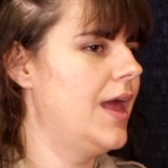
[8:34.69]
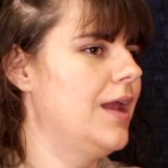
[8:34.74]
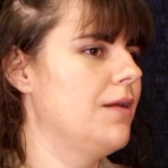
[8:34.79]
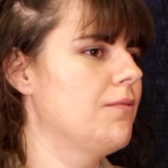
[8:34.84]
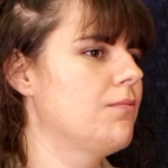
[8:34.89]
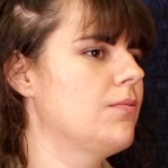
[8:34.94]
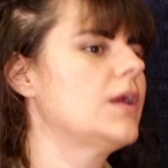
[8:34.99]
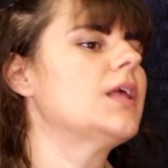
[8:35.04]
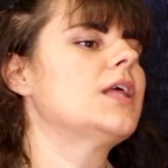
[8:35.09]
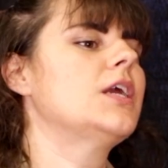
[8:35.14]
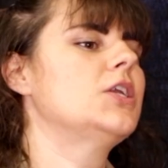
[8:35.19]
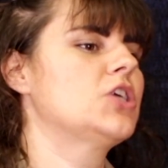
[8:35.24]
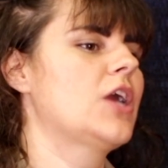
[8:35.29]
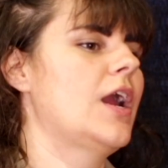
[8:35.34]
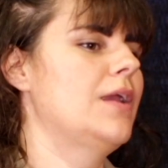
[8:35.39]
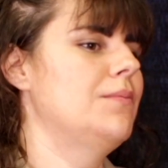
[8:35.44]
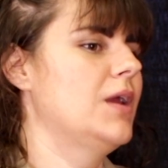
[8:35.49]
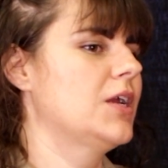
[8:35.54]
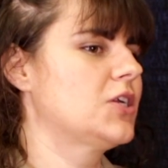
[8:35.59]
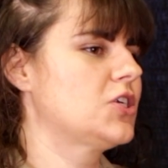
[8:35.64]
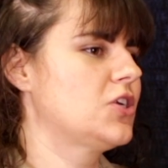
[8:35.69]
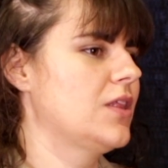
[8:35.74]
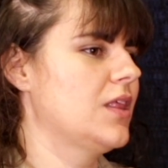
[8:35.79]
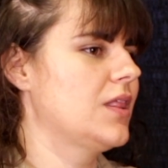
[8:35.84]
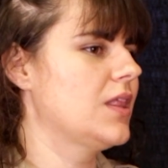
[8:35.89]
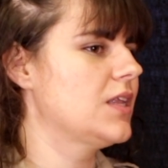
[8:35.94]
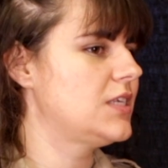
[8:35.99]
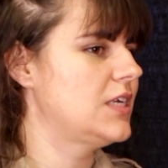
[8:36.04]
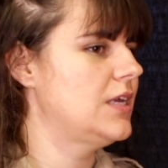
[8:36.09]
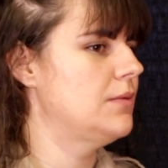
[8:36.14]
And I really try and make sure
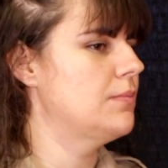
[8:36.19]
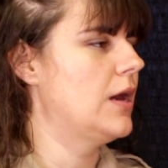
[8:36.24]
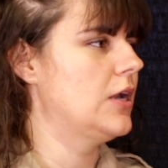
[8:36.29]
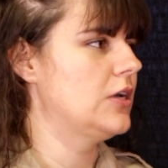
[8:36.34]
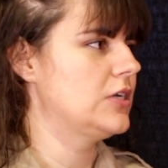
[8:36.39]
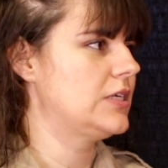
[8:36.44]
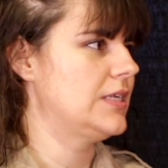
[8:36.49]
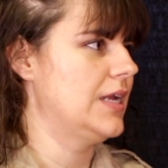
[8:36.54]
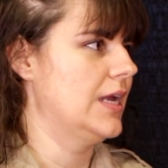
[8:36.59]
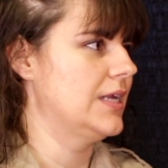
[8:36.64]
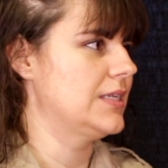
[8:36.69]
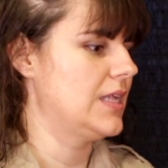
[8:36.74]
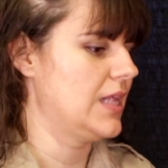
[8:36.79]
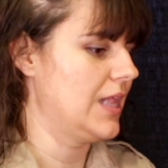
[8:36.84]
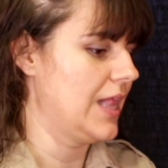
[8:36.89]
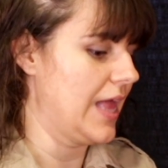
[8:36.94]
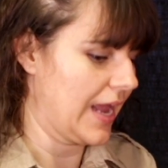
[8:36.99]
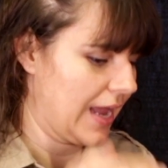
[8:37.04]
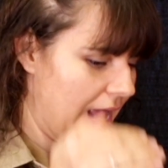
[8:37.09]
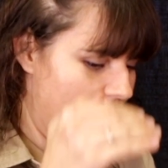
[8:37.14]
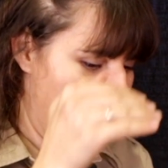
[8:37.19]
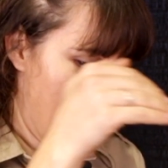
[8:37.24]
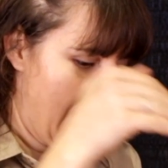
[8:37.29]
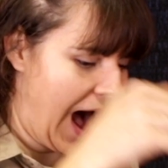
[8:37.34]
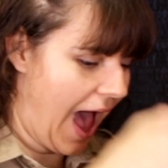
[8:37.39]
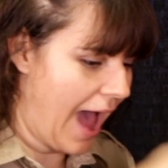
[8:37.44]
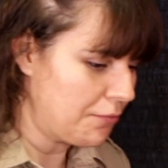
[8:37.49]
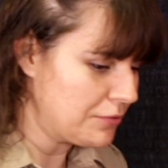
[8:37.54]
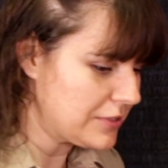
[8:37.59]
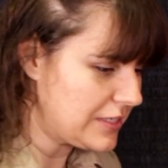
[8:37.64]
that the team understands that like,
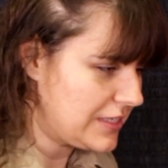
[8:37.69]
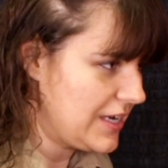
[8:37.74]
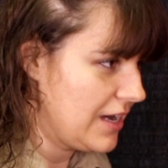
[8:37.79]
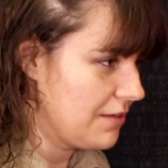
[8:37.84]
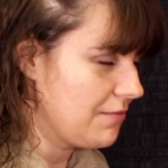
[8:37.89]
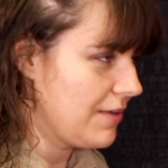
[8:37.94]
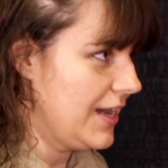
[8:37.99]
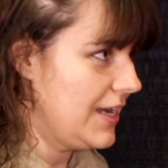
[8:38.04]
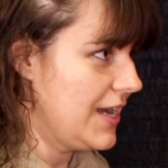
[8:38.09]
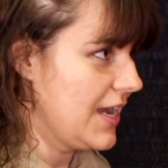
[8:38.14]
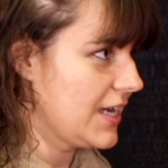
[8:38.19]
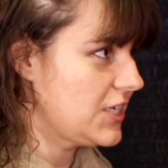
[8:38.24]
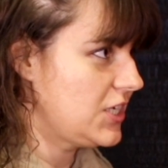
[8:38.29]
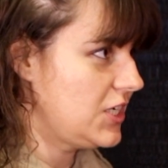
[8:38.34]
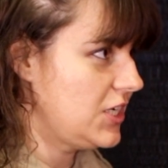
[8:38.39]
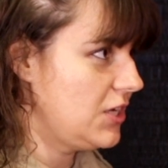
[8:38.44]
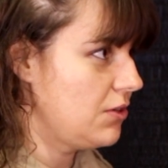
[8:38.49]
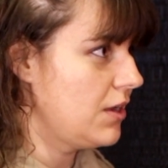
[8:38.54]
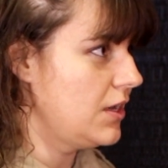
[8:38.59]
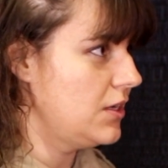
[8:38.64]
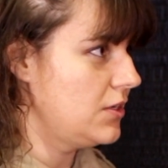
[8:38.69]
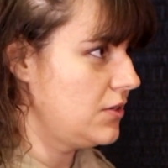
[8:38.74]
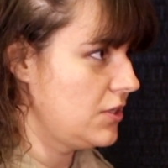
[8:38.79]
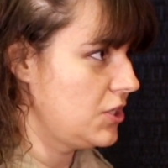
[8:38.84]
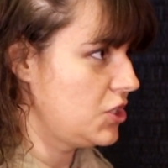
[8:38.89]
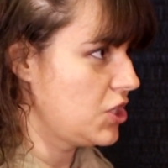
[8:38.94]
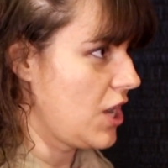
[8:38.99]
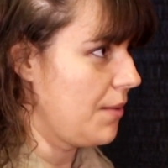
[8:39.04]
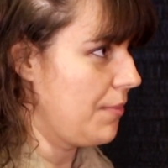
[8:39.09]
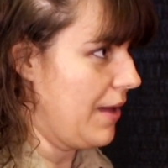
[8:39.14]
I will stand right next to you and do
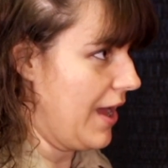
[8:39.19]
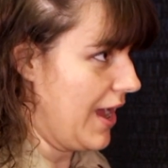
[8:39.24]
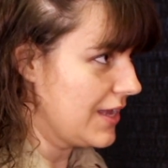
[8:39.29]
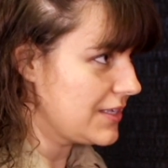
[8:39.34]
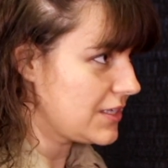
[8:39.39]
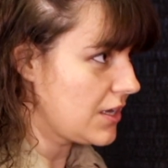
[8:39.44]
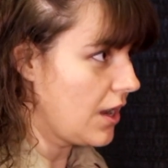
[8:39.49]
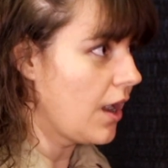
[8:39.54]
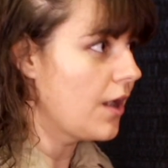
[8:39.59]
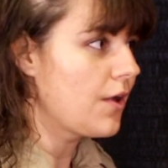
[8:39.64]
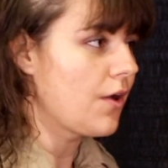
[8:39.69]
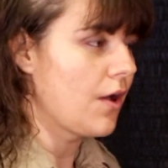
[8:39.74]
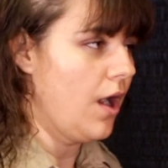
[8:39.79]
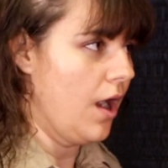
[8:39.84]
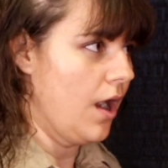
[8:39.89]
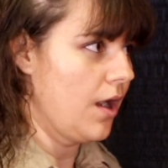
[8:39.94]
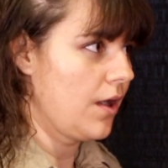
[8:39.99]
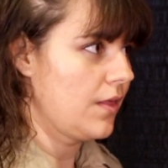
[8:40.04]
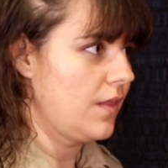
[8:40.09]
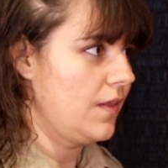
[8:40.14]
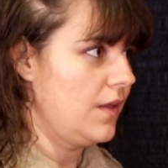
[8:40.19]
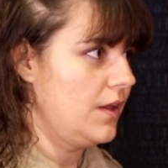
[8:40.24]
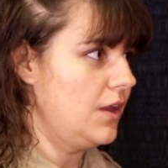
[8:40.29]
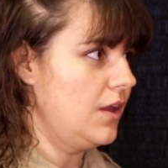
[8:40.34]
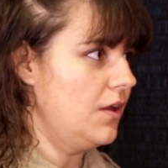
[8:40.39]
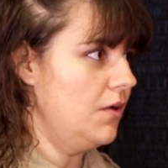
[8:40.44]
the job as hard or harder than